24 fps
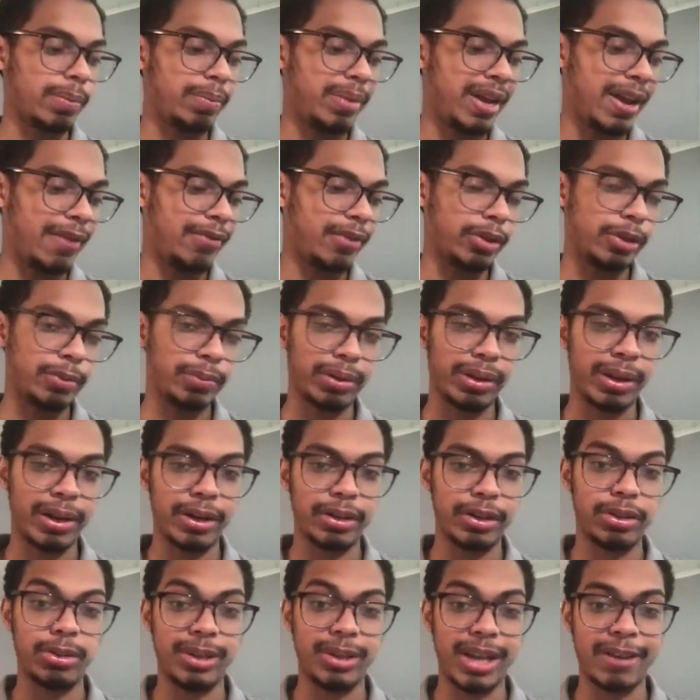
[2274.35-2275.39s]
Panthers
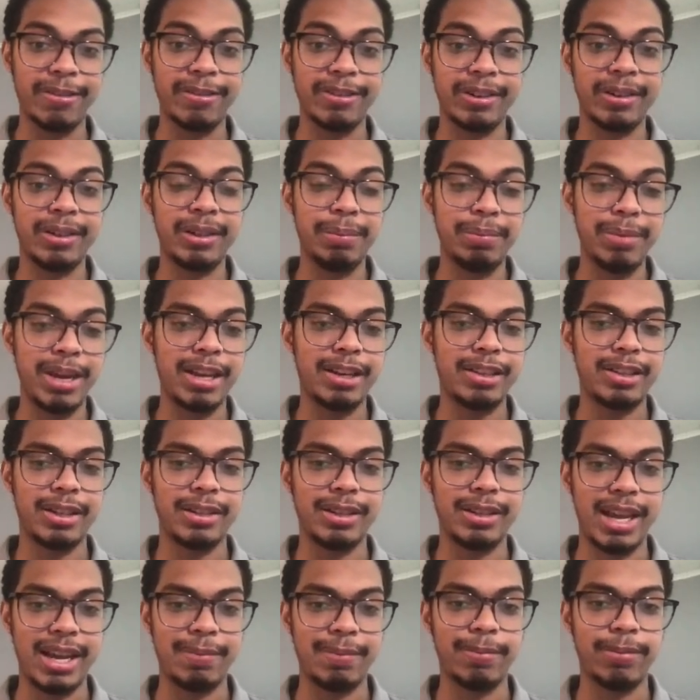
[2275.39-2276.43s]
players who definitely makes a
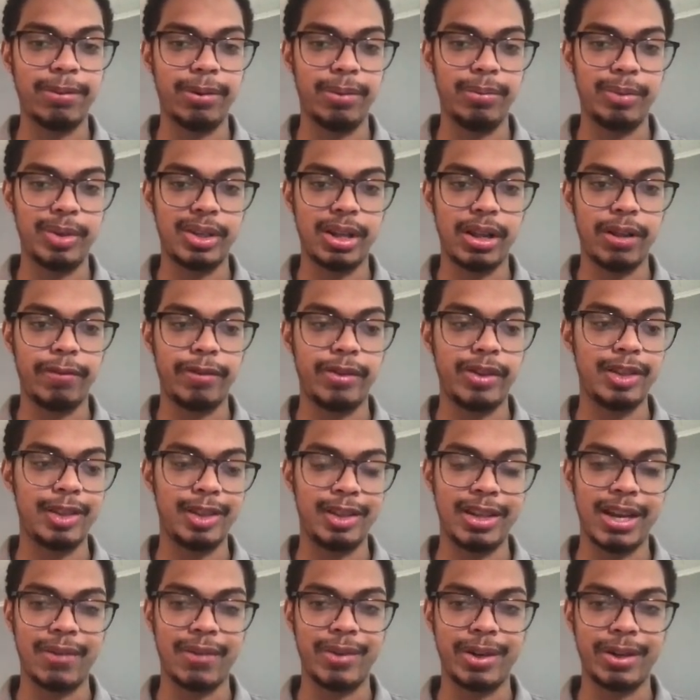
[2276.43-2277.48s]
name for himself in the
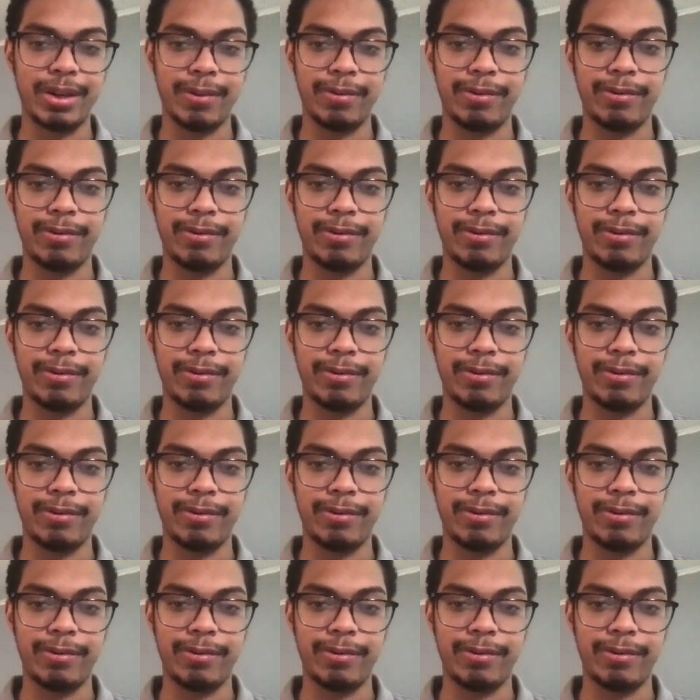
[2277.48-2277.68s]
Stanley Cup